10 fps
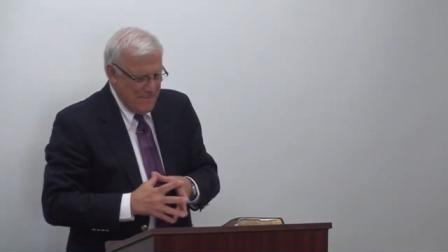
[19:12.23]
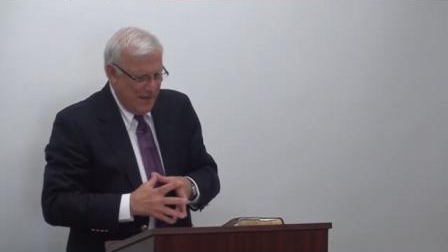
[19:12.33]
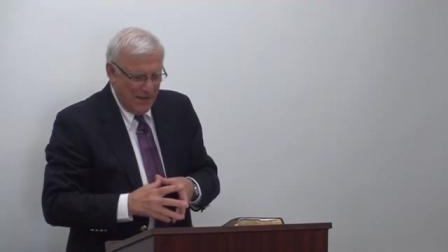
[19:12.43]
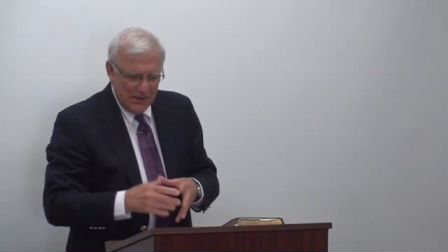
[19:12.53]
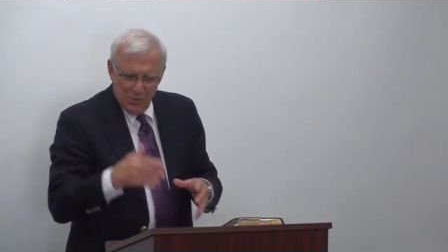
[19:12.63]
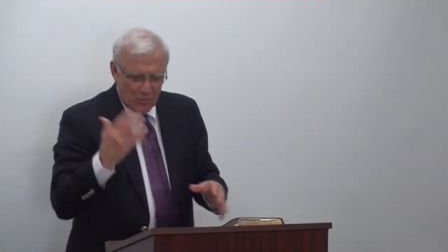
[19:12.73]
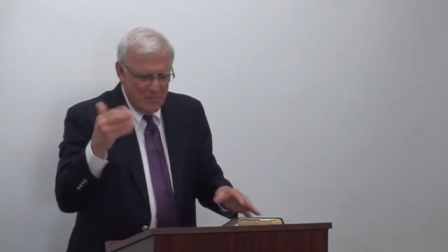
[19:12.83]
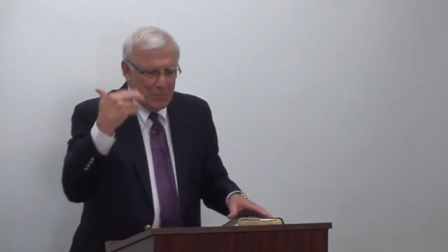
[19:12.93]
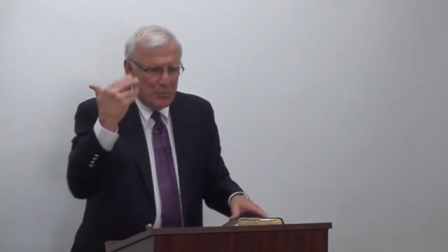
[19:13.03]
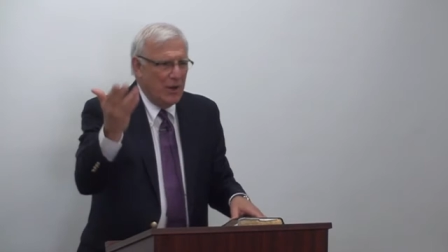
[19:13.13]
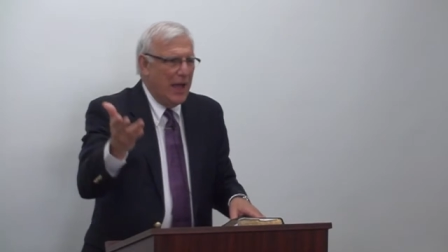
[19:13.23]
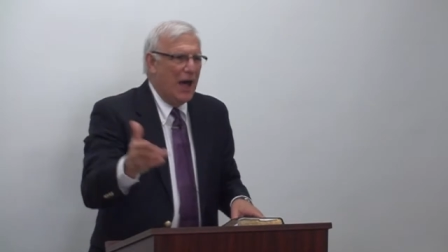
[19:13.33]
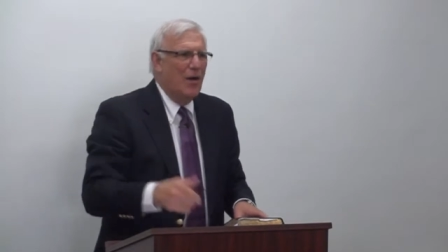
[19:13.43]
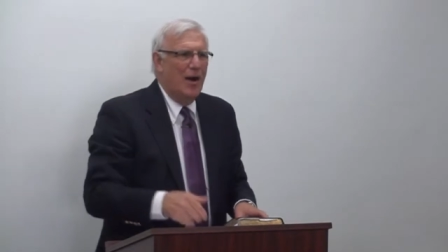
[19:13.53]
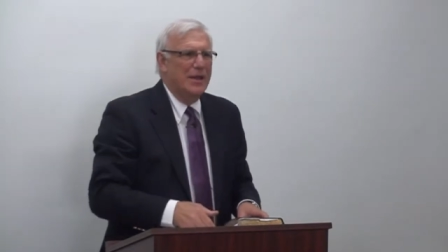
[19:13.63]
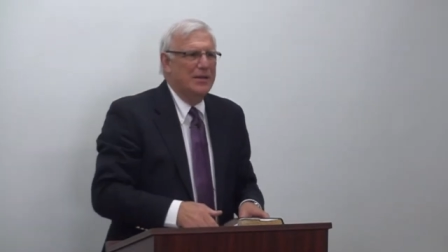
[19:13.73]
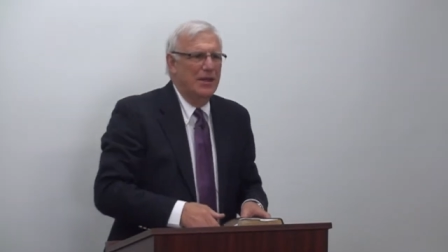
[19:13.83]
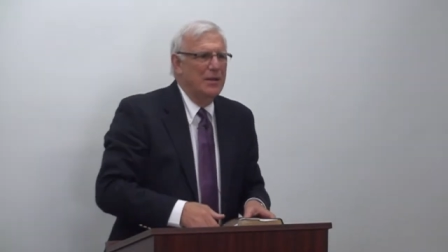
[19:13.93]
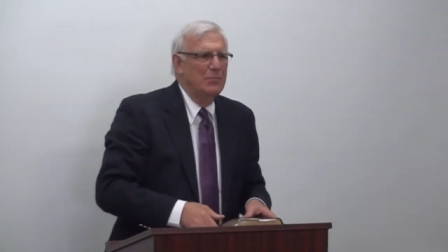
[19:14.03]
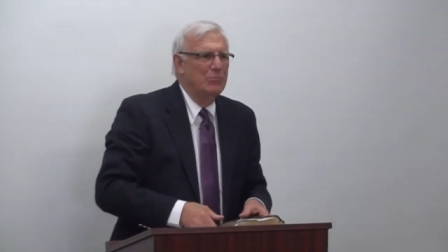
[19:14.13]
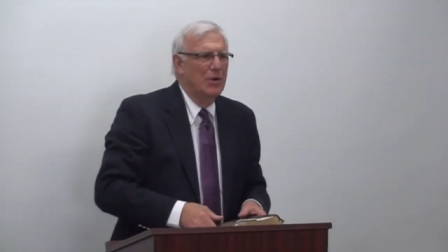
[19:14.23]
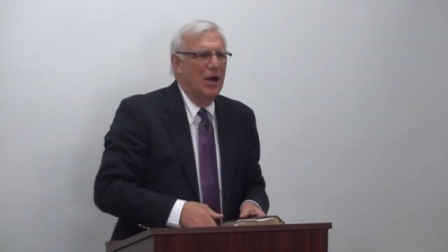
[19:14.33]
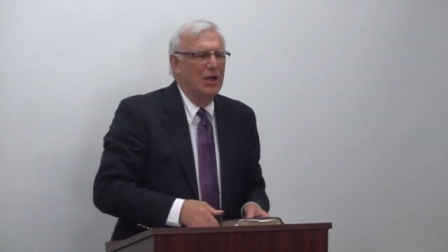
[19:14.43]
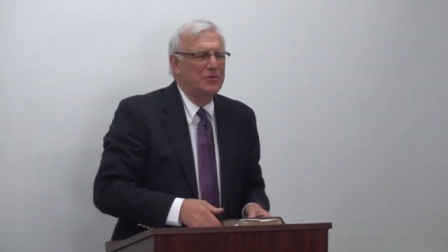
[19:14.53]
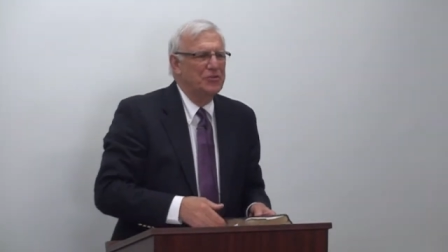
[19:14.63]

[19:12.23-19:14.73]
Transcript: And I don't remember how I came uh,